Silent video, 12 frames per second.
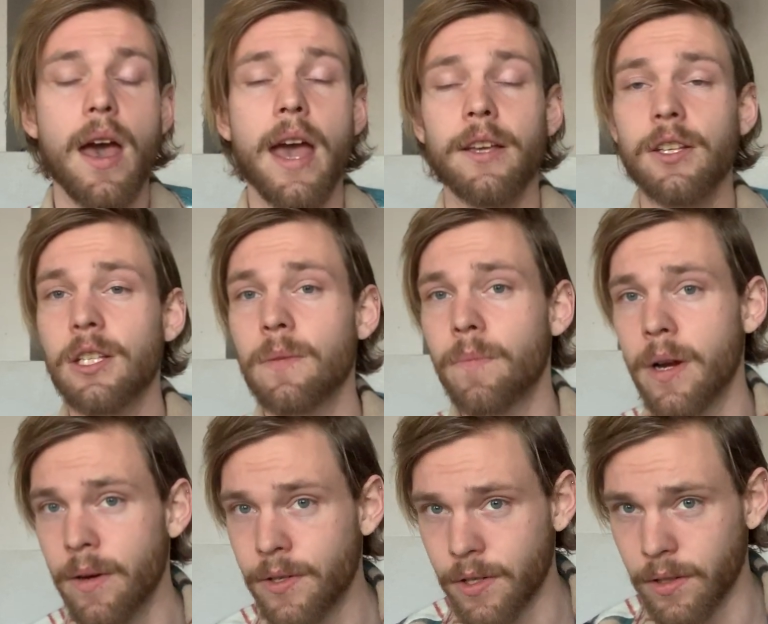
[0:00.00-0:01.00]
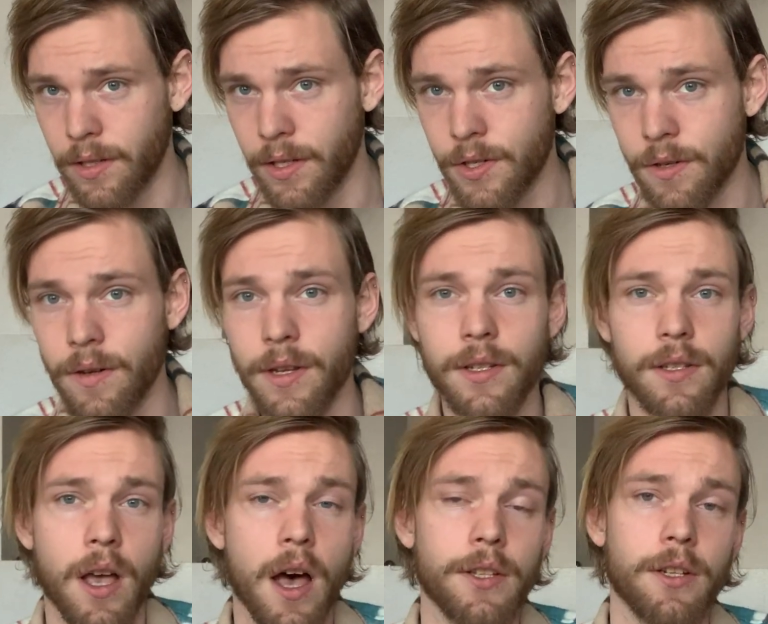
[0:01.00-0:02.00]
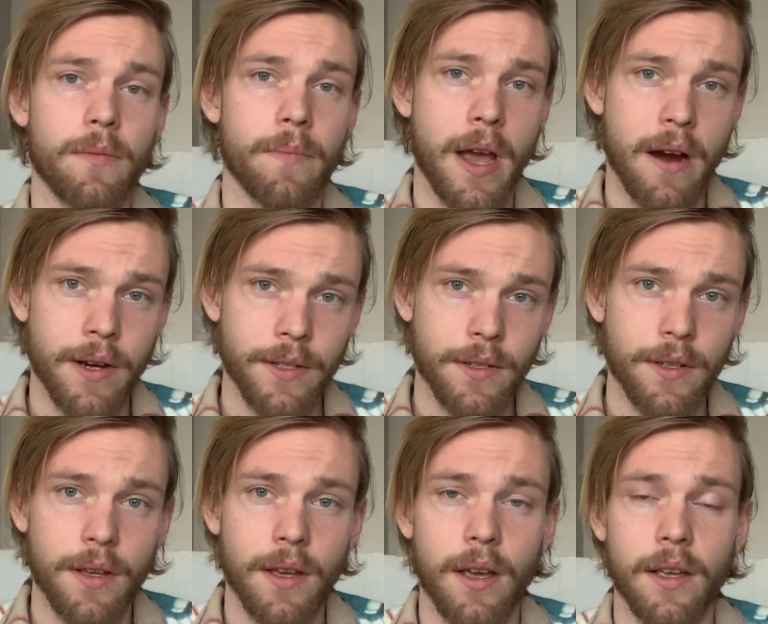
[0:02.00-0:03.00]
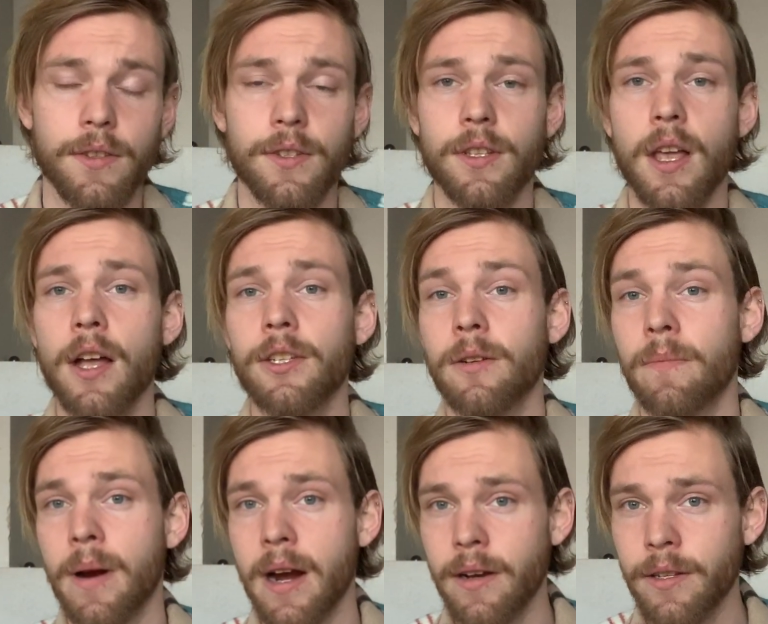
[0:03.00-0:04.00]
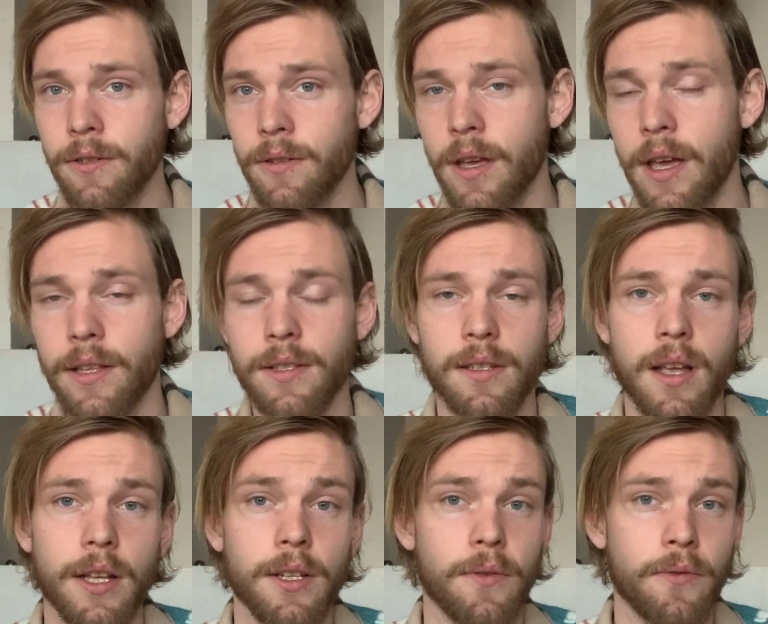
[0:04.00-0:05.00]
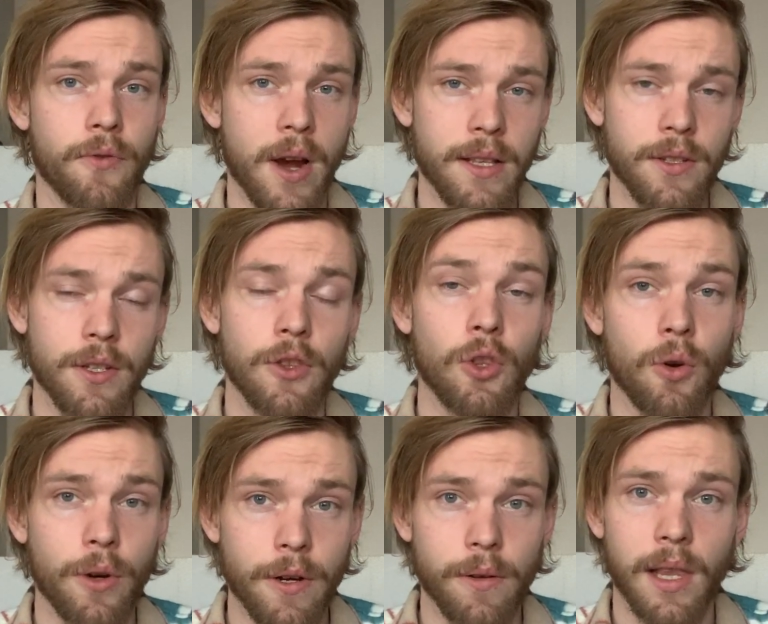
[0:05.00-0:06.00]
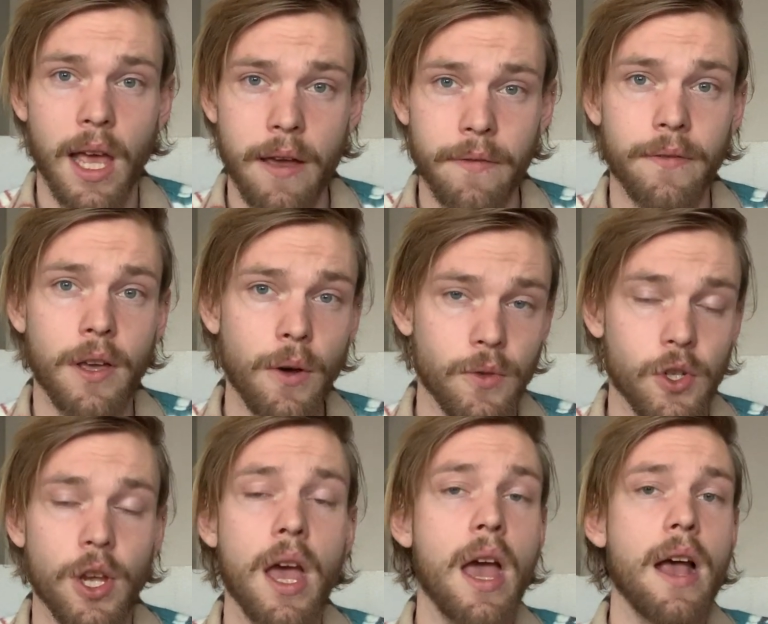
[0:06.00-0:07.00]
A spiritual teacher is not your parent, it's not your partner, it's not your friend, nor your life coach.